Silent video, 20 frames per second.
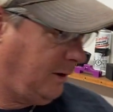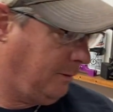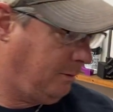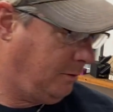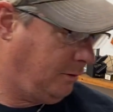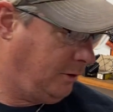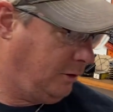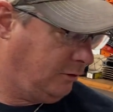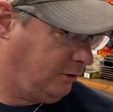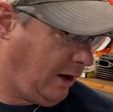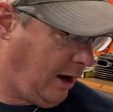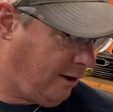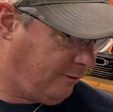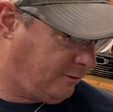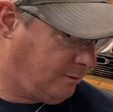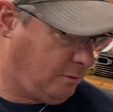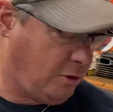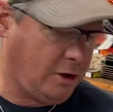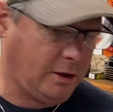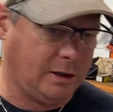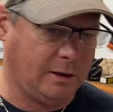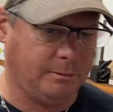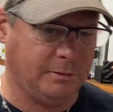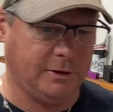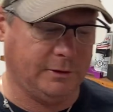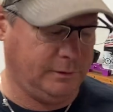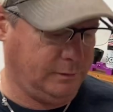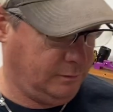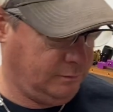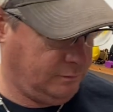people use aftermarket,
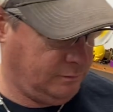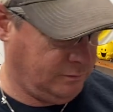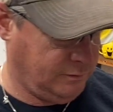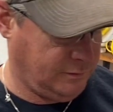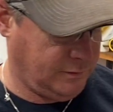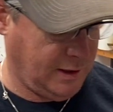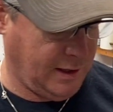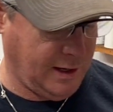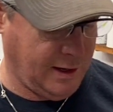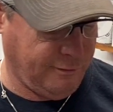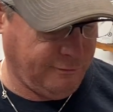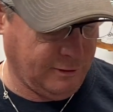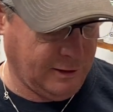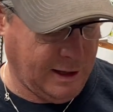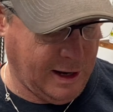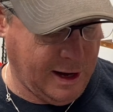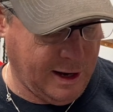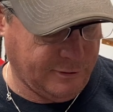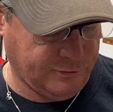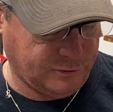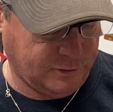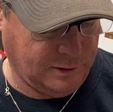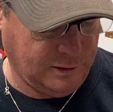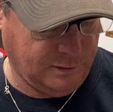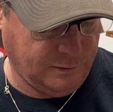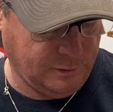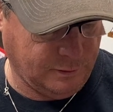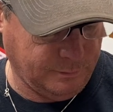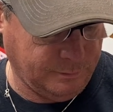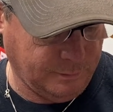but they never last either.